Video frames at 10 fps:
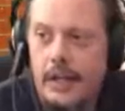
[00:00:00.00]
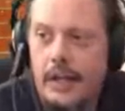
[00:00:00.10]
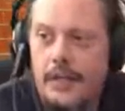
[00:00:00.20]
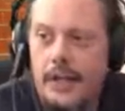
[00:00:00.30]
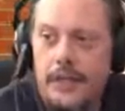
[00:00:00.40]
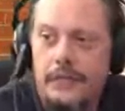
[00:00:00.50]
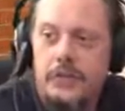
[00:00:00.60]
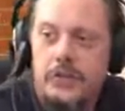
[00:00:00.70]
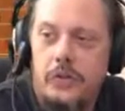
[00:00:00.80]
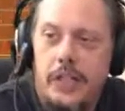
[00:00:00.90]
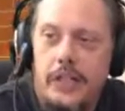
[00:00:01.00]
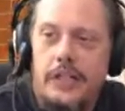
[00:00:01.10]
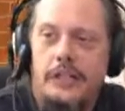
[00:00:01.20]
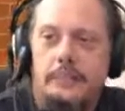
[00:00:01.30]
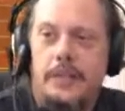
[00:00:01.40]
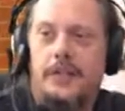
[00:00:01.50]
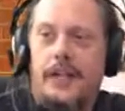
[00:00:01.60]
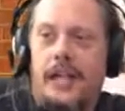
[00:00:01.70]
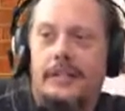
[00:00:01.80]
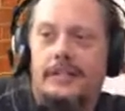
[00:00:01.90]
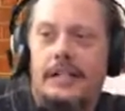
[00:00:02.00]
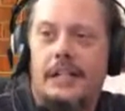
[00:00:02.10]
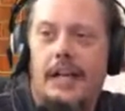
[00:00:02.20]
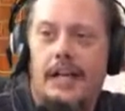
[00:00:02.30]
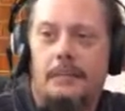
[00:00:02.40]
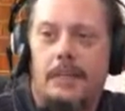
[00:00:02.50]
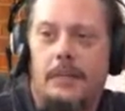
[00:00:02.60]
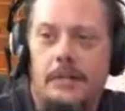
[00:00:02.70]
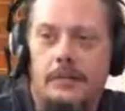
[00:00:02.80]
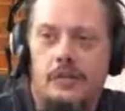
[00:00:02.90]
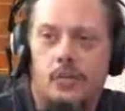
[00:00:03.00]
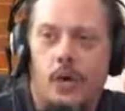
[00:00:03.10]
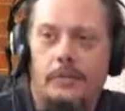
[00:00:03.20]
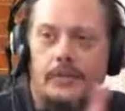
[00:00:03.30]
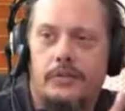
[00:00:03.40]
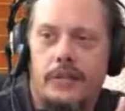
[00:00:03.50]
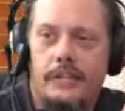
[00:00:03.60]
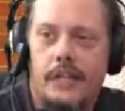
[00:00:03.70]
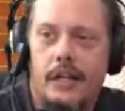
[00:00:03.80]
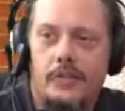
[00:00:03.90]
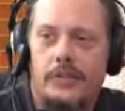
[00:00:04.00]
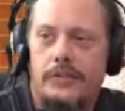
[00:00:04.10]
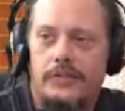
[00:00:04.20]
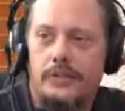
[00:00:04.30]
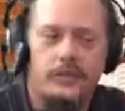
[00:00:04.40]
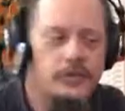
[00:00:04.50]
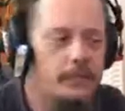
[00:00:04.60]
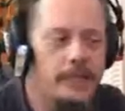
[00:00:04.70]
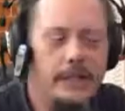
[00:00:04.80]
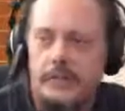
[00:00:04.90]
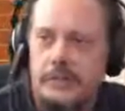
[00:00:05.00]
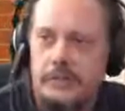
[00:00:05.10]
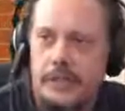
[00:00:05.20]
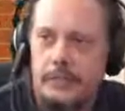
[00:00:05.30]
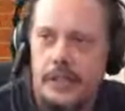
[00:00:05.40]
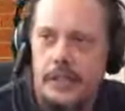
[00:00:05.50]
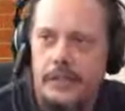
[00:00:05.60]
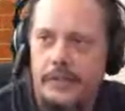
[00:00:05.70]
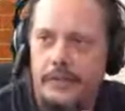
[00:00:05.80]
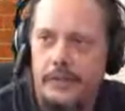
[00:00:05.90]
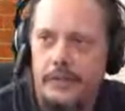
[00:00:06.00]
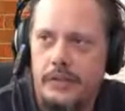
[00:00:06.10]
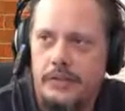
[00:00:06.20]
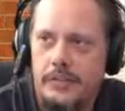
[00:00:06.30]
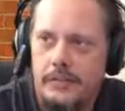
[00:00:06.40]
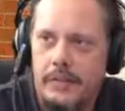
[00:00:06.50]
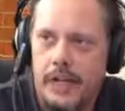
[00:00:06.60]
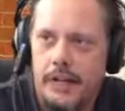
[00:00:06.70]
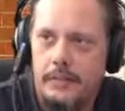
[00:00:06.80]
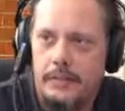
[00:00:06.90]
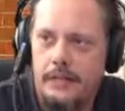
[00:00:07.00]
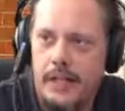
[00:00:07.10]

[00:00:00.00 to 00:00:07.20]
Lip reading: Thank you for joining us, Pierre the Acid Clown. I'm going to swap screens here. You'll still be here in the stream if you want to stick around. That'd be great.